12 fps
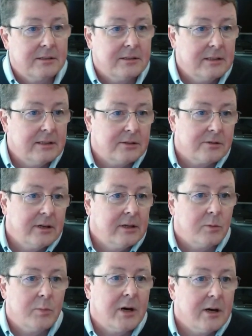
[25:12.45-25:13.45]
is
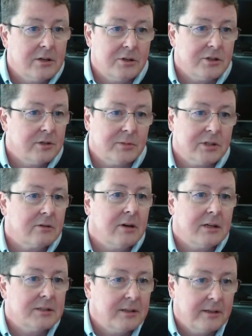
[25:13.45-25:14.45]
greater partnerships
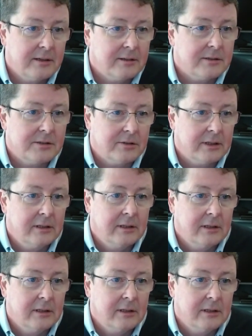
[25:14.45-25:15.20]
across the industry